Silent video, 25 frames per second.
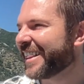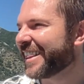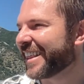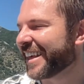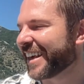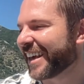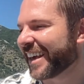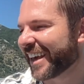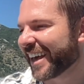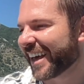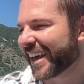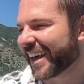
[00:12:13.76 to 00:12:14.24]

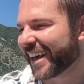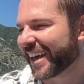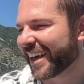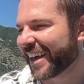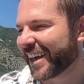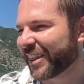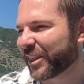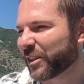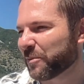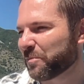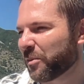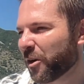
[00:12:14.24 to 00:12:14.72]

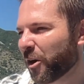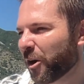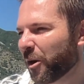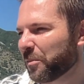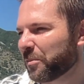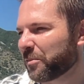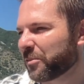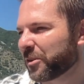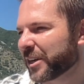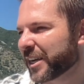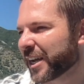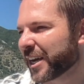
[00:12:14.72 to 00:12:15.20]
the
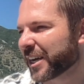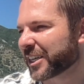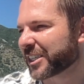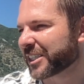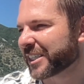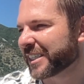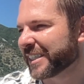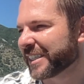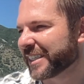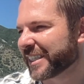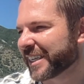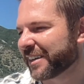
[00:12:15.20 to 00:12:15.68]
pop
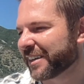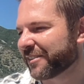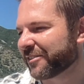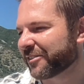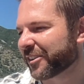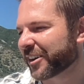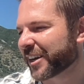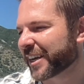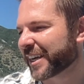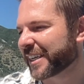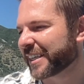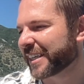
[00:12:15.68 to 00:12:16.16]
production
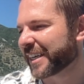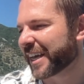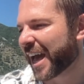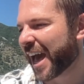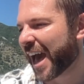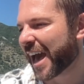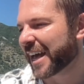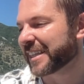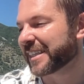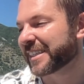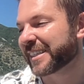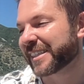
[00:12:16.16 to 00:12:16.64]
delivery?
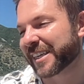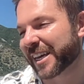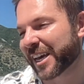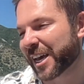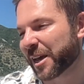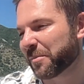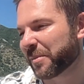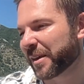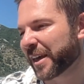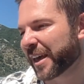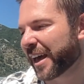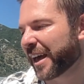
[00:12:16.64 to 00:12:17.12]
And
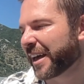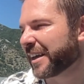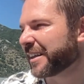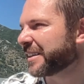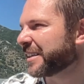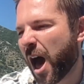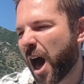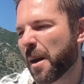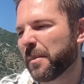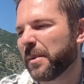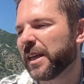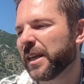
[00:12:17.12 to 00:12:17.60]
Serbia,
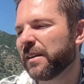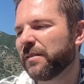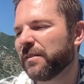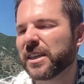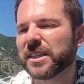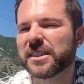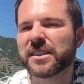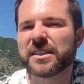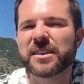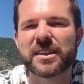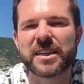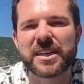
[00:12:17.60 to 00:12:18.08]
I'm gonna give
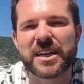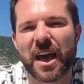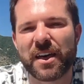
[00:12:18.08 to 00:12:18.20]
this to the